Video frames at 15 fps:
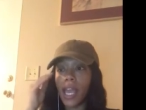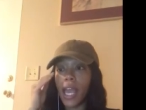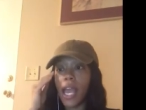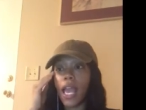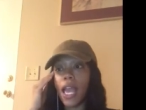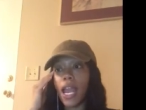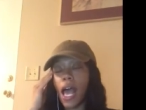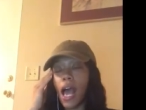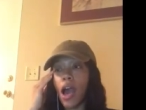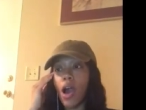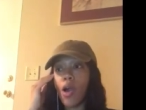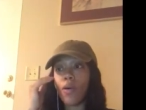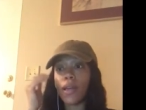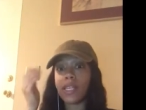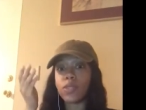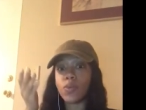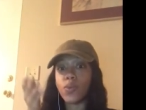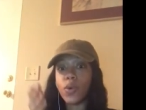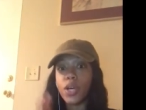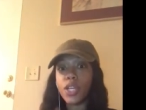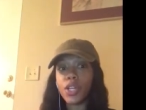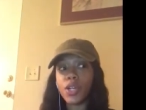And I always
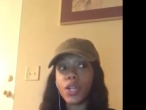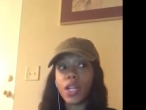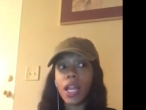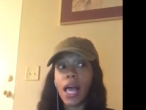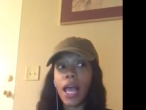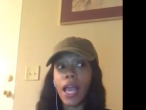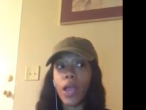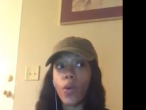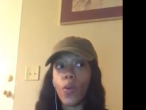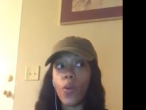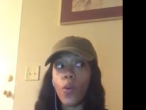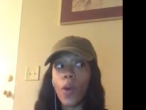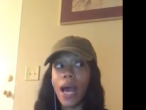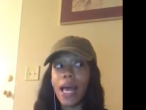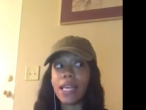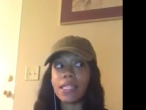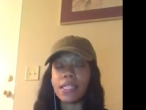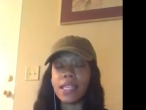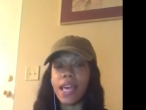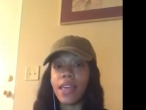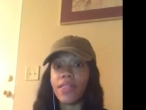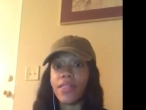wondered, like, why is
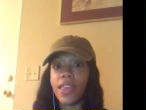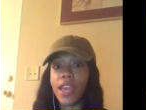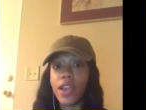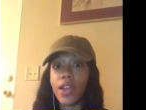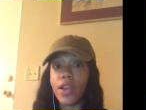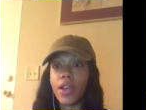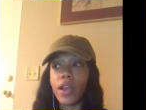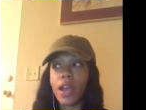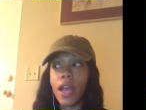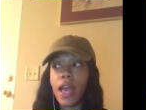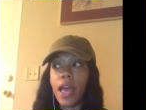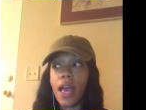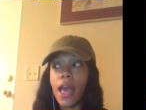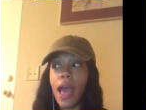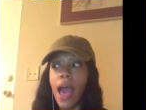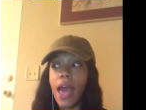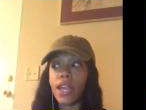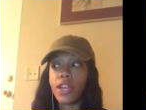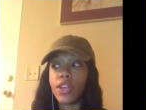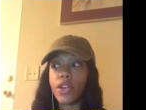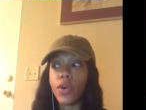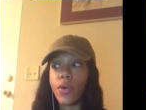that there? I
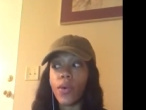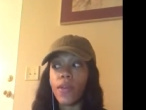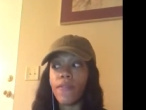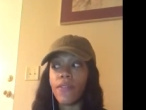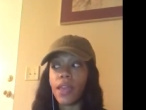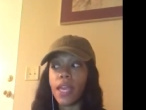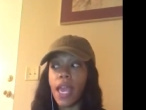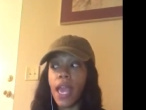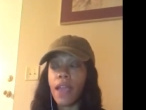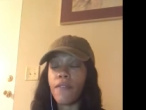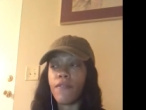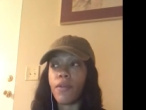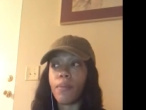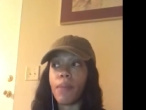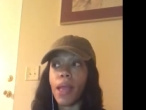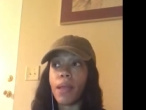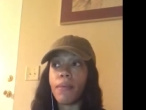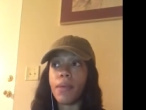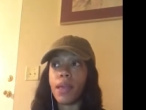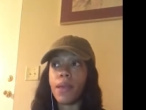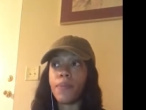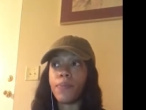didn't know if it came from
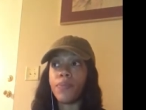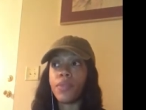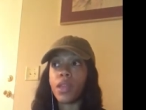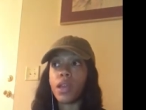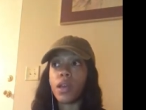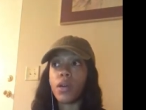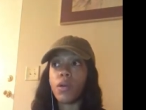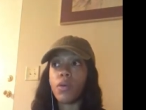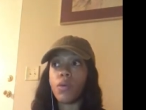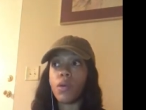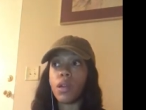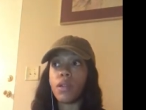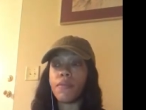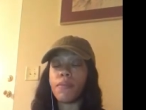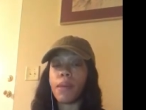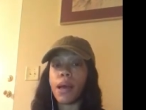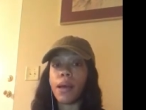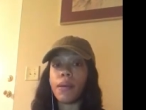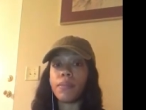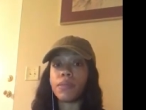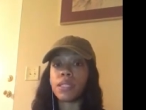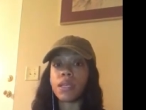maybe one of my,
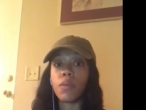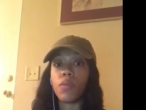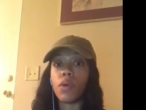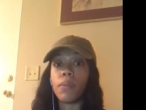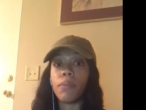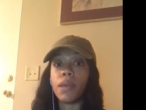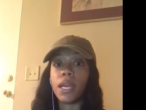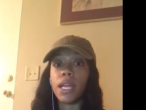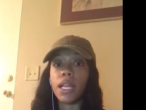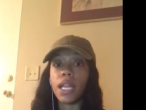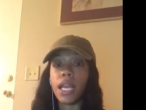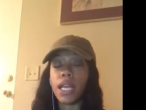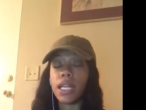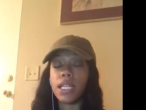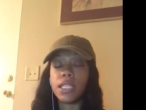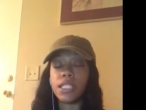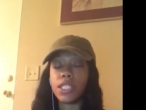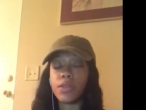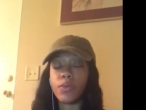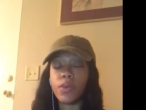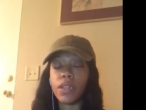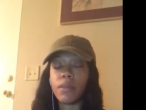someone being
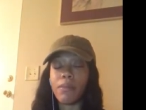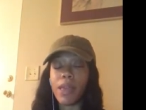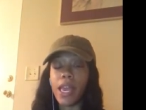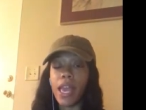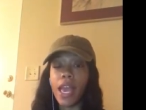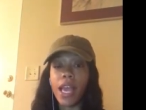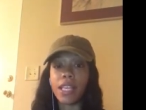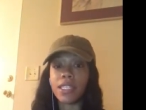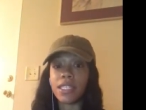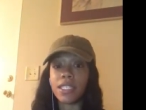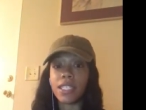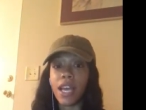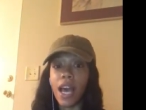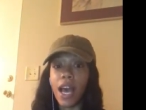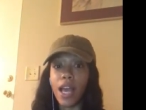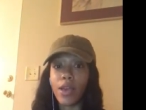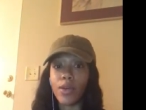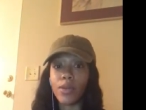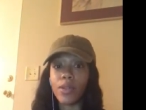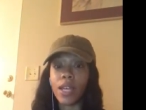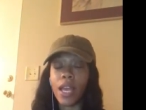negligent with me as a child,